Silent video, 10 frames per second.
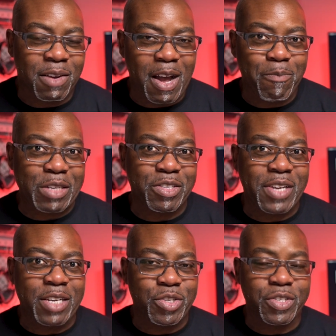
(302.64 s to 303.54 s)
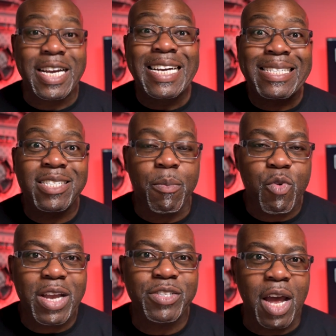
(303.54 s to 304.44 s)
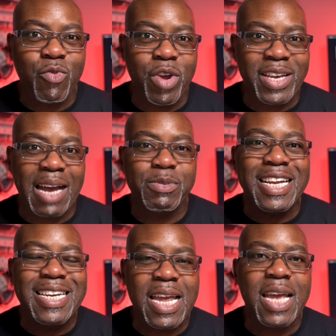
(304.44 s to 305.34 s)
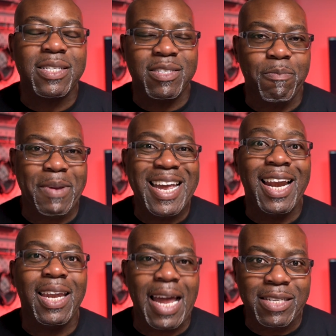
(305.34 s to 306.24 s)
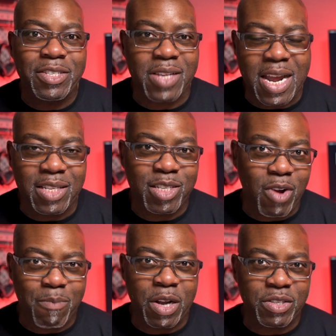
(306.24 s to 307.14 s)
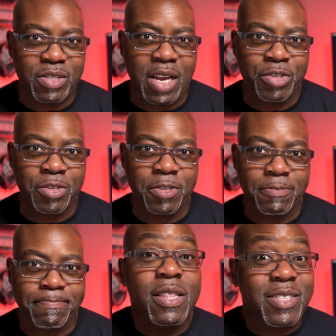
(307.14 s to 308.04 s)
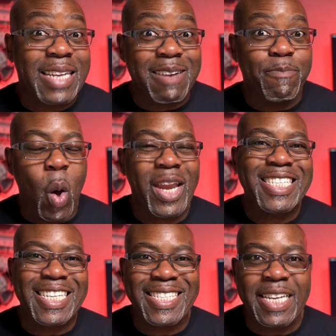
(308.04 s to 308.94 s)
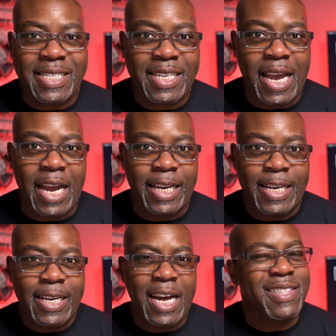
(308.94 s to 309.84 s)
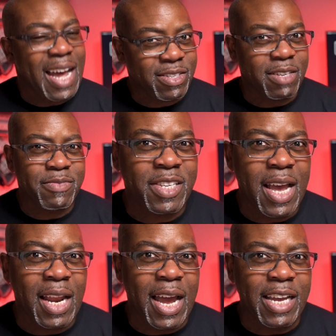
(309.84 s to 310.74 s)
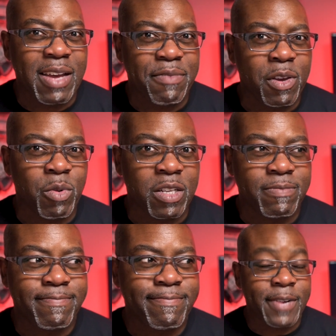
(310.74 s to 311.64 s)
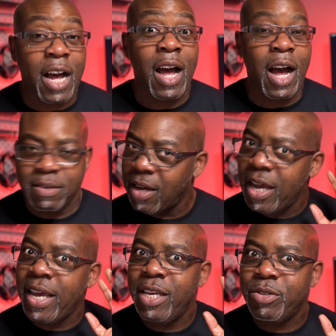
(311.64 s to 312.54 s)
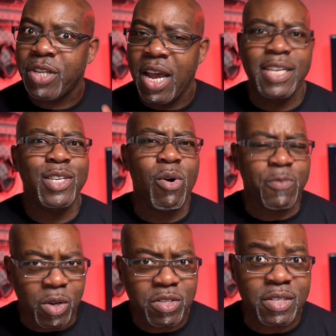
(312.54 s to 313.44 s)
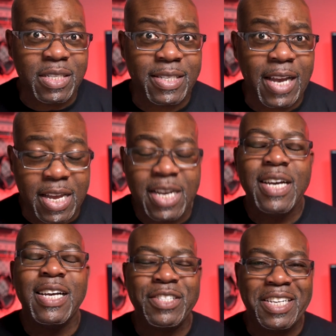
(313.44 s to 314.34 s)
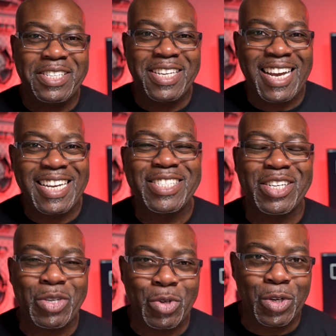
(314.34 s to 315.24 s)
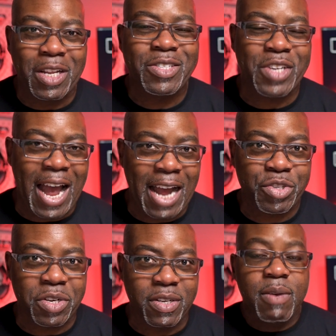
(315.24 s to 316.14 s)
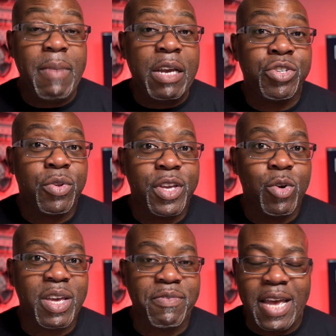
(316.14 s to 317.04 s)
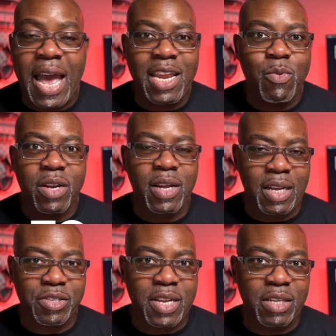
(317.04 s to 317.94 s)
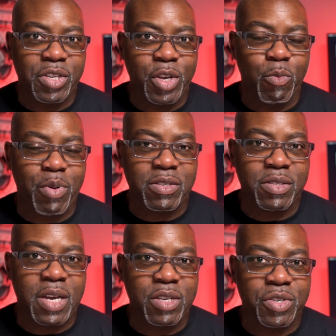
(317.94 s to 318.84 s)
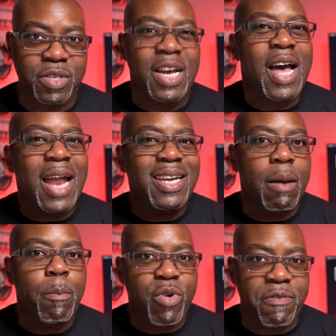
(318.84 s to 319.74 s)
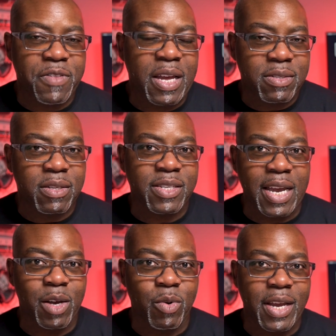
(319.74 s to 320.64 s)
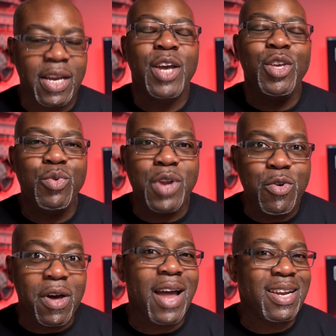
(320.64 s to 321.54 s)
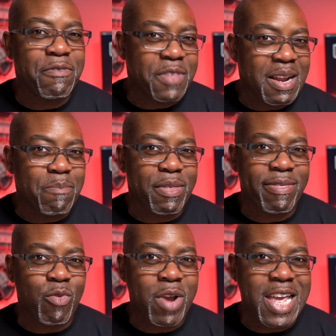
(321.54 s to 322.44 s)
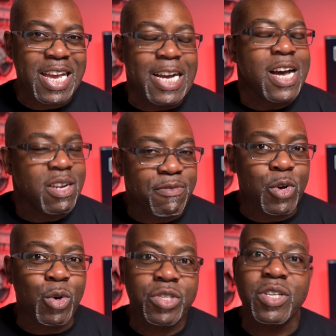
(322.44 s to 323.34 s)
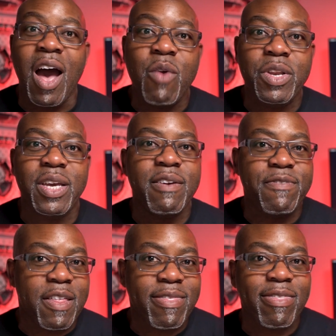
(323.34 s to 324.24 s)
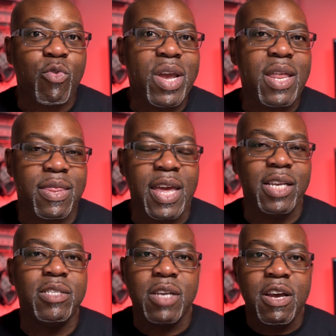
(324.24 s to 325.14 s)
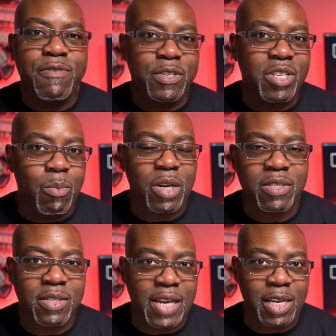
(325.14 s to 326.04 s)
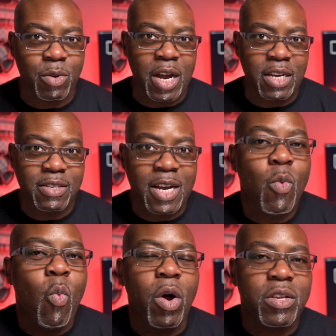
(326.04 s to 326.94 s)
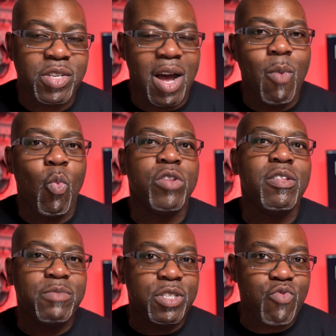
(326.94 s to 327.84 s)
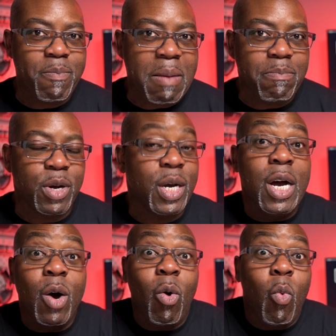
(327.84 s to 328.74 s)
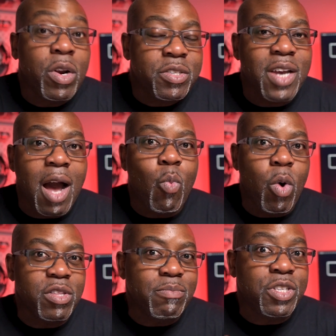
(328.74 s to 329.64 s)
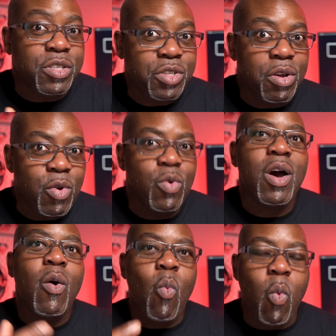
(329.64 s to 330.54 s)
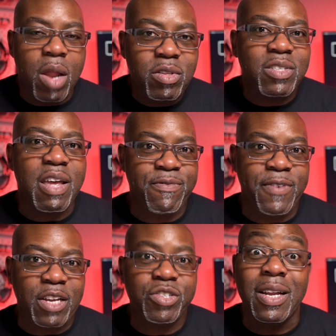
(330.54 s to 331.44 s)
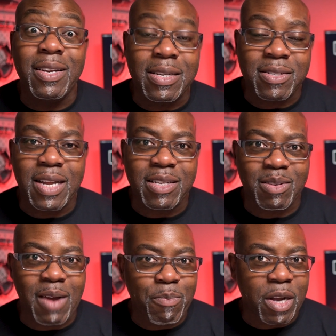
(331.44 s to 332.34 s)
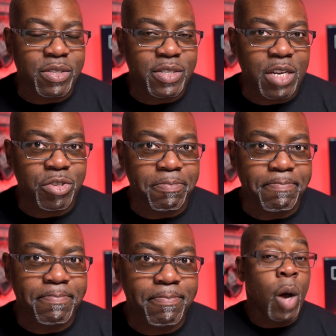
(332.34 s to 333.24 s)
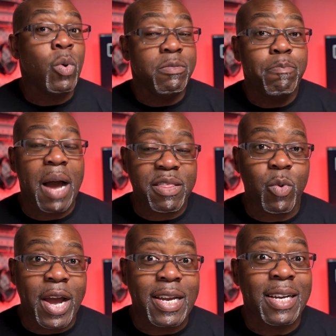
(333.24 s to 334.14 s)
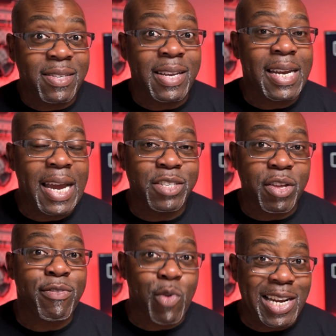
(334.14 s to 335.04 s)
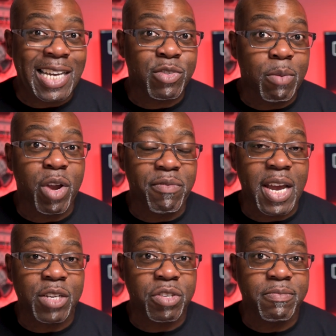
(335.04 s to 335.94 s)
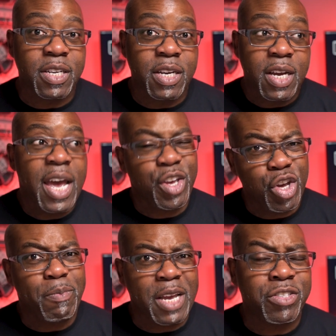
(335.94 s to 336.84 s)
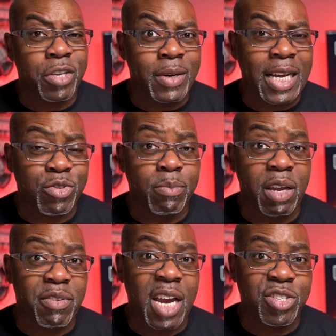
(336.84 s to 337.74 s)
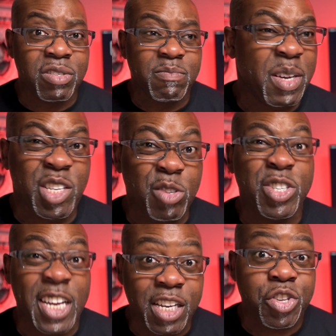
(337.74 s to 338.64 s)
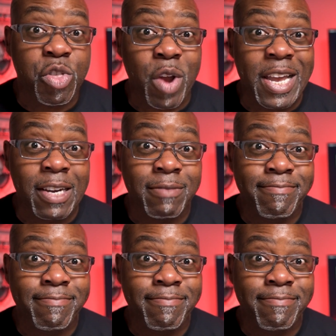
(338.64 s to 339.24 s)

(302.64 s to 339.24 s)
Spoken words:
of our presentations, summaries and recaps need to be laced into our presentations. The second point is a CTA, and that's a TLA, if you will. Ah, I hear you say, Norf, what's a CTA? A CTA is a call to action. Make sure that you're giving anyone listening to your presentation a number of things to take away. You know that I love the number 3, and of course I would give 3 things for someone to take away. What is it I want them to remember, or what is it I want them to do once they've finished listening to my presentation? Oh, and by the way, a TLA is a 3-letter abbreviation. It could be a 2-letter abbreviation, but usually it's 3.